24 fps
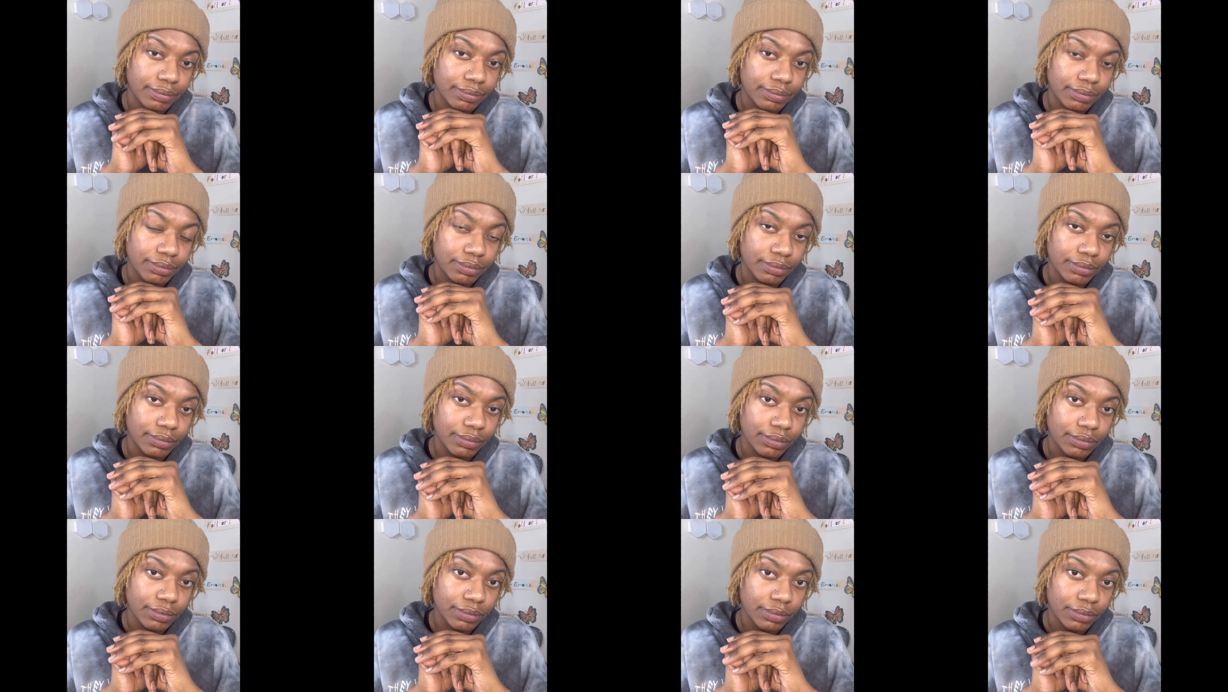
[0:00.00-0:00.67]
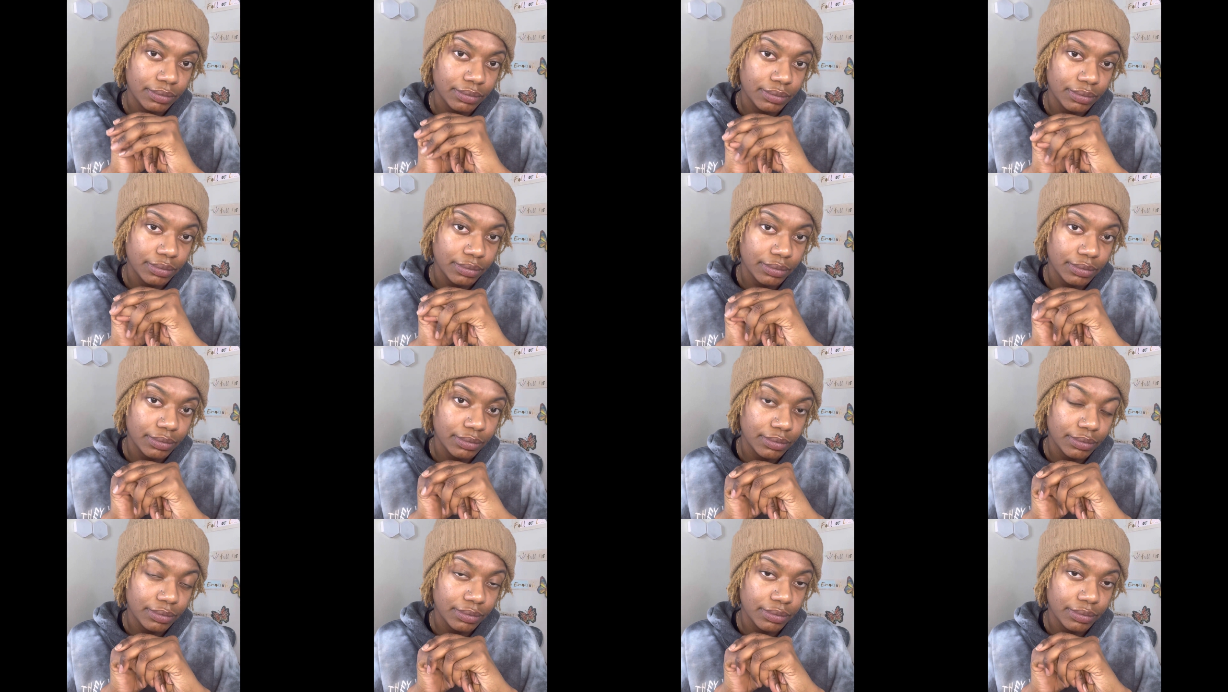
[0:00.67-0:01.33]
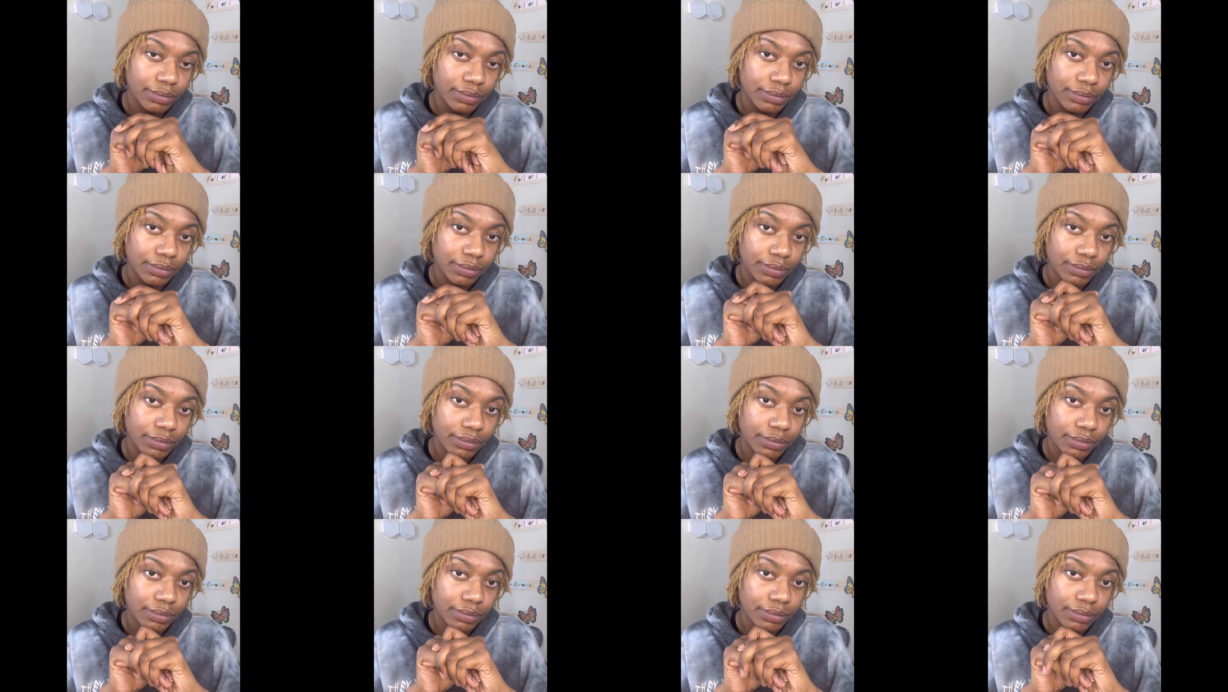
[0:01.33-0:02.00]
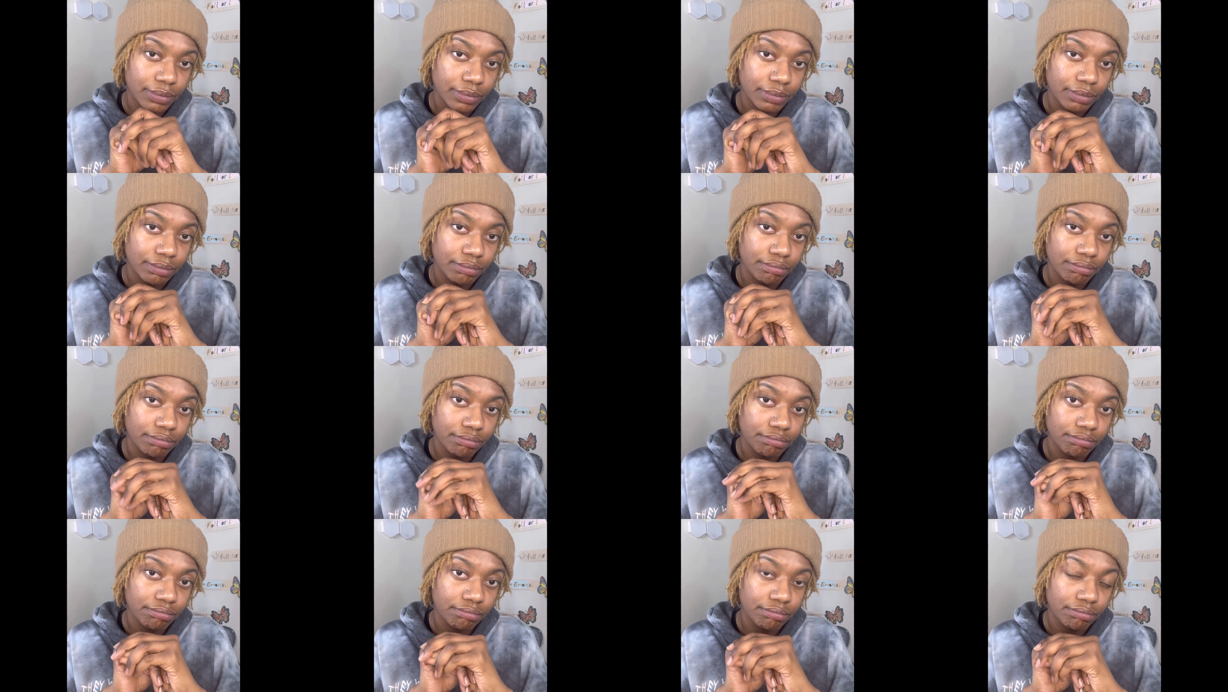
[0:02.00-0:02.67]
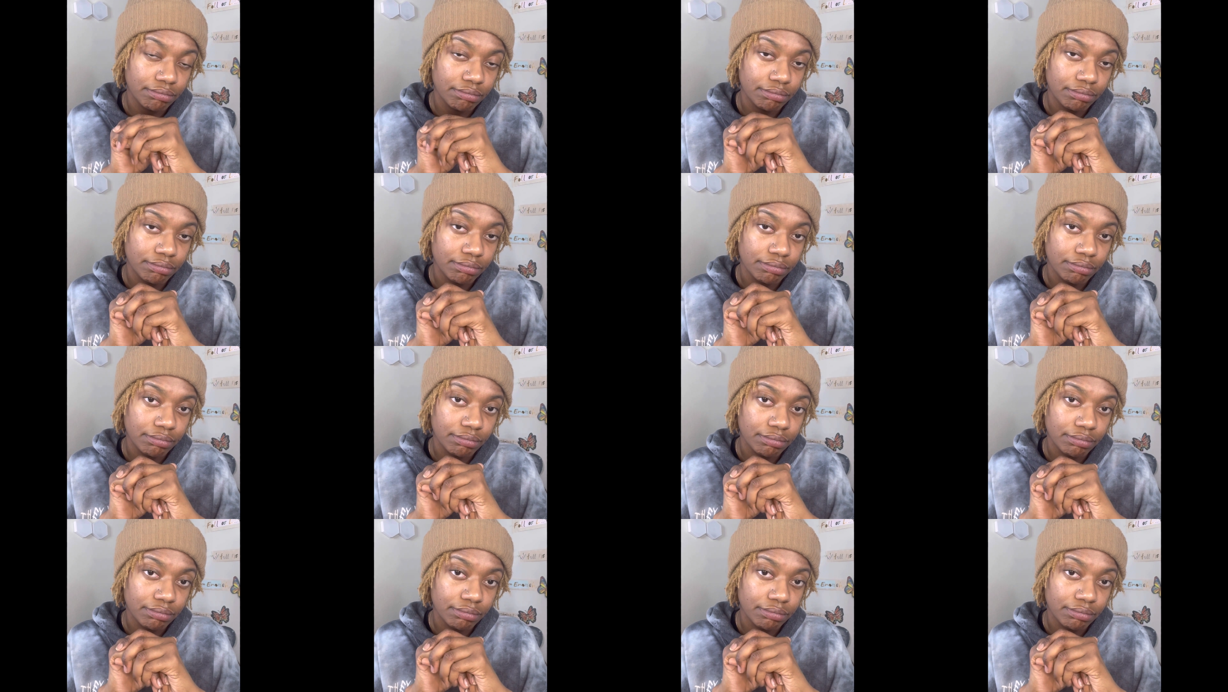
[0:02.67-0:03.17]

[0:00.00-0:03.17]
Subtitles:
Nobody speaks.